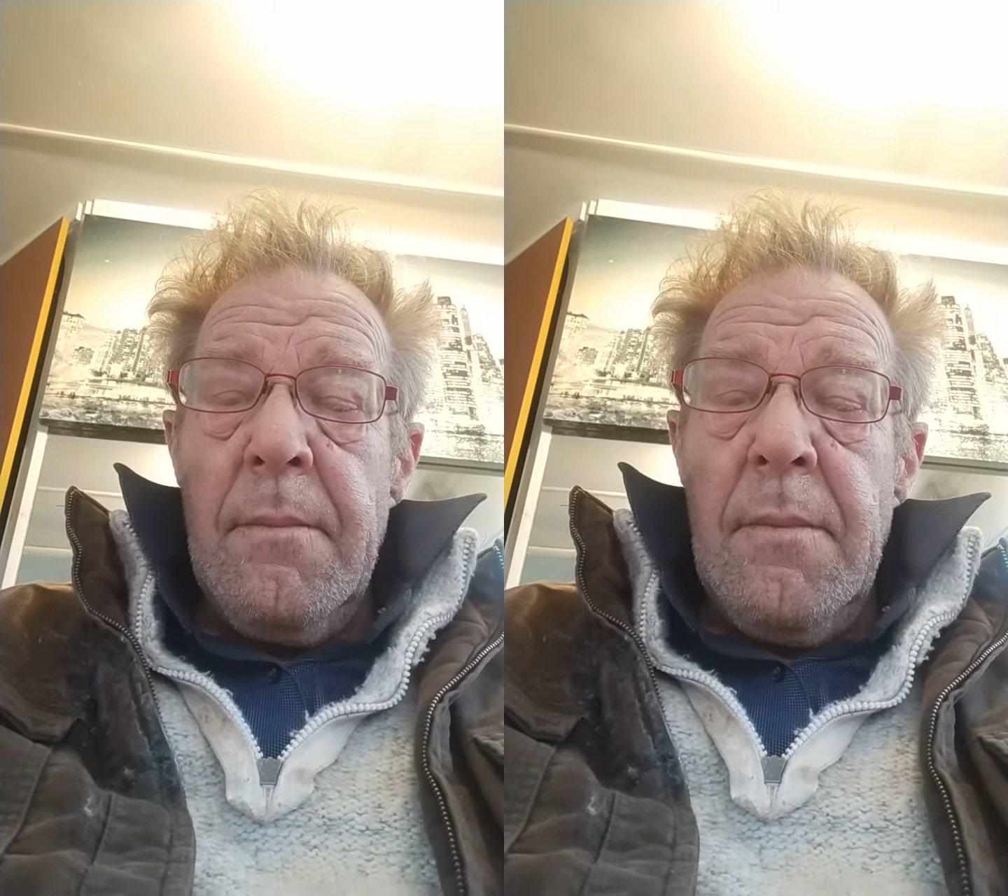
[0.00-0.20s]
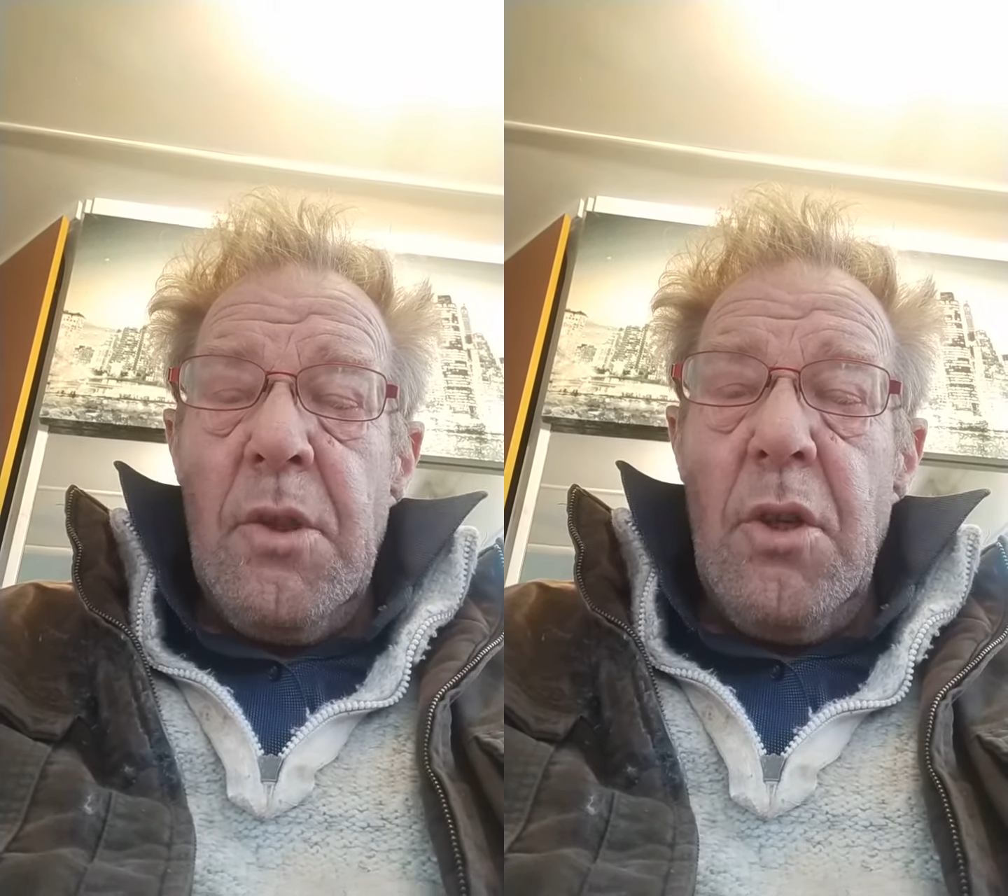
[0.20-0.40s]

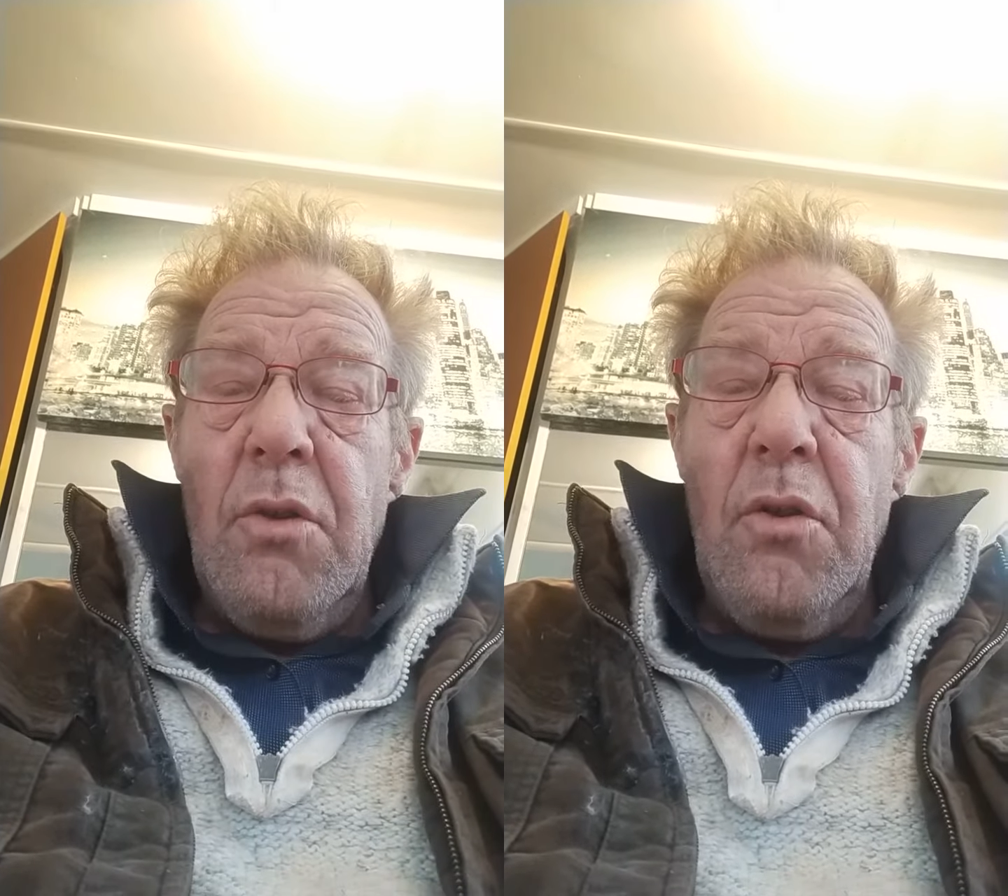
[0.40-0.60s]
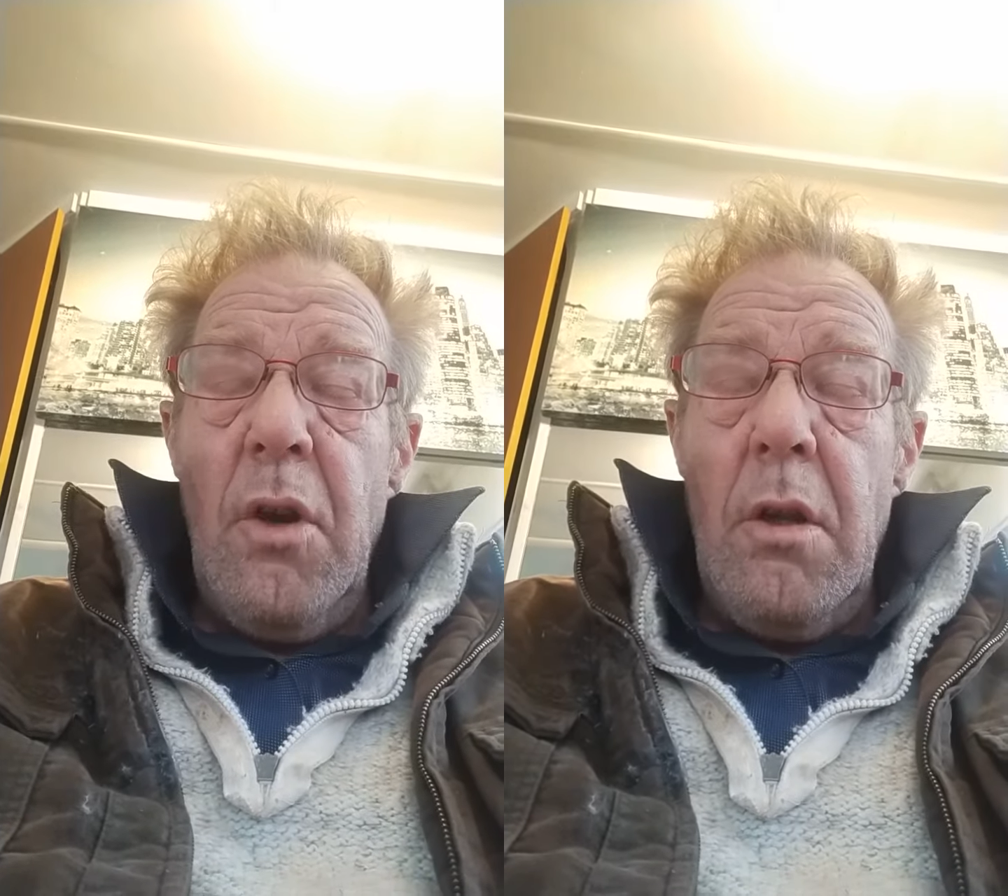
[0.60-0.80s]
So
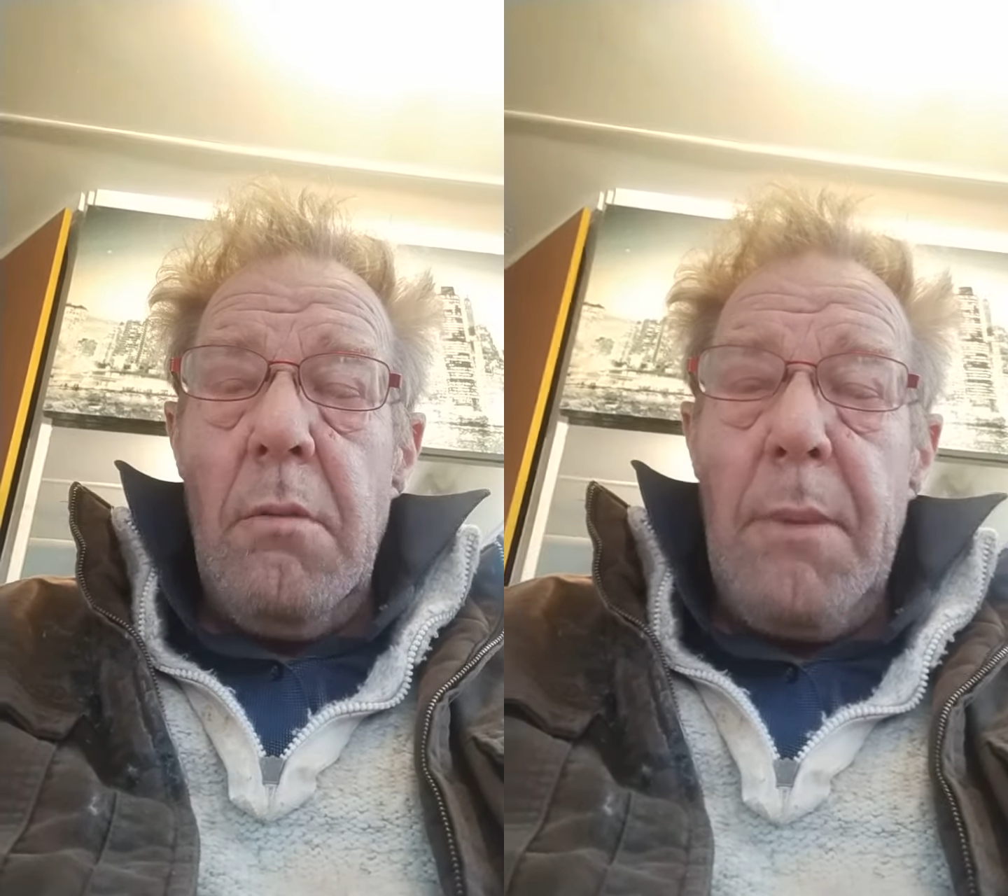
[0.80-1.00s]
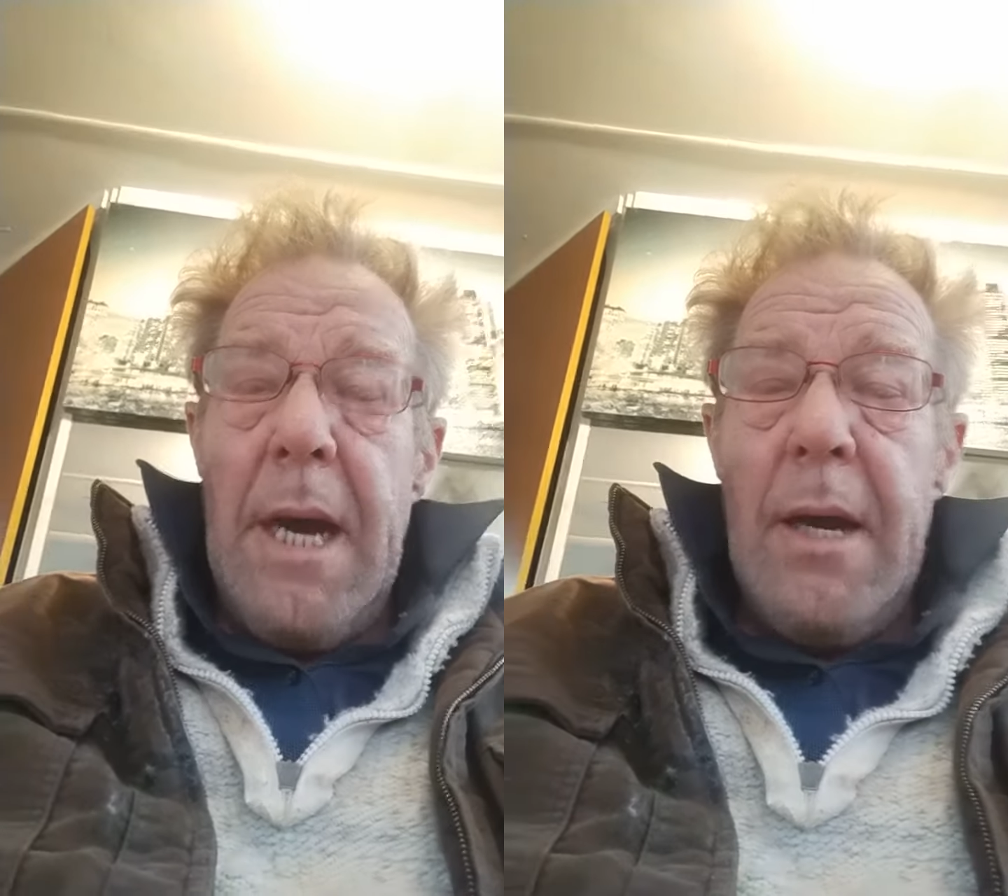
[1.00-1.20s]
throttle
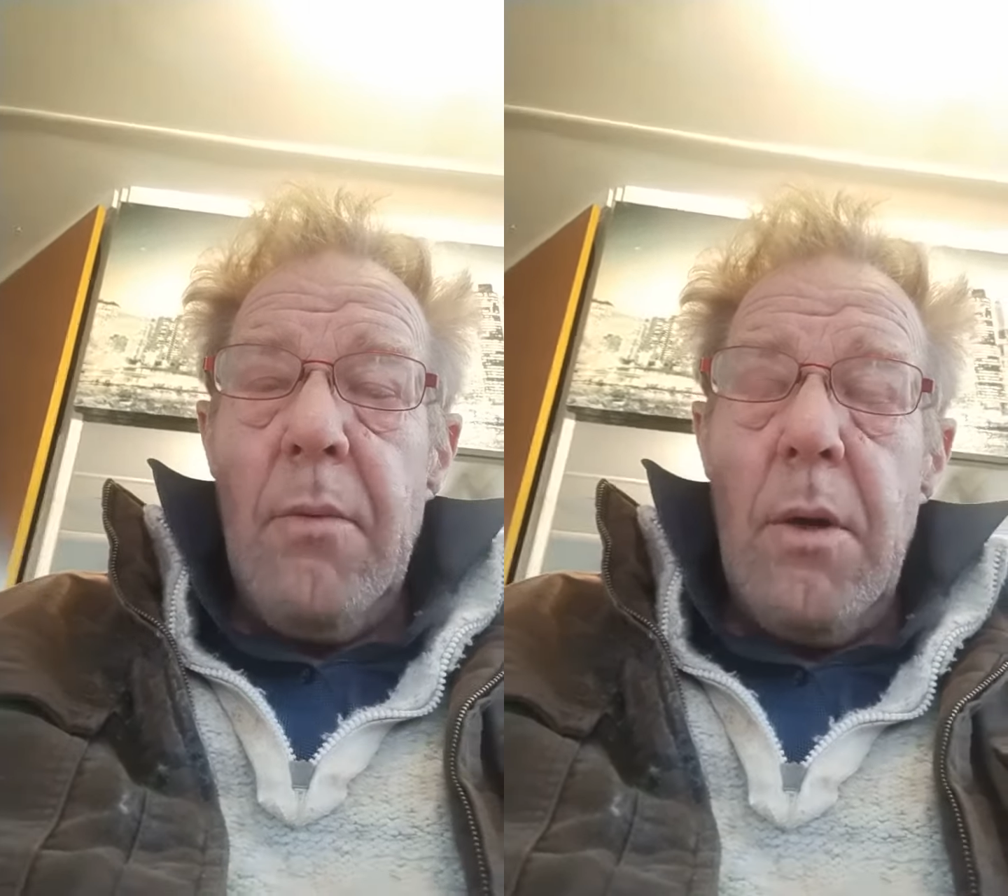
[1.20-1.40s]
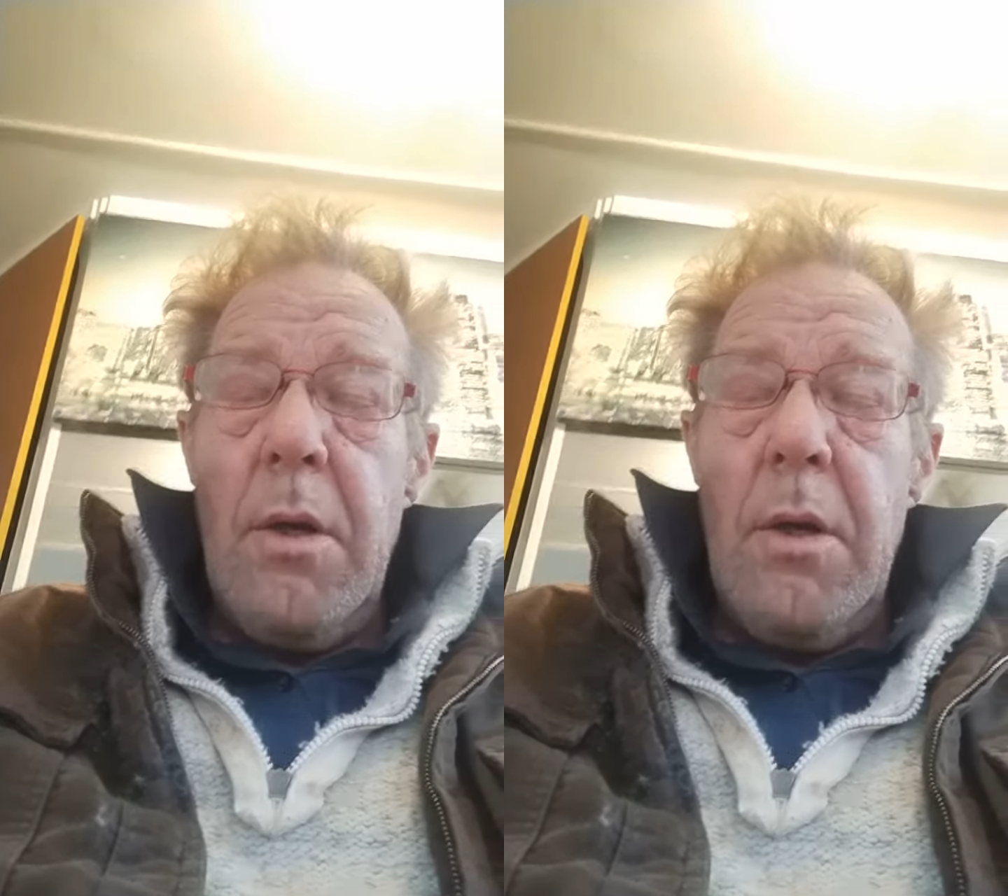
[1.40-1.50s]
back what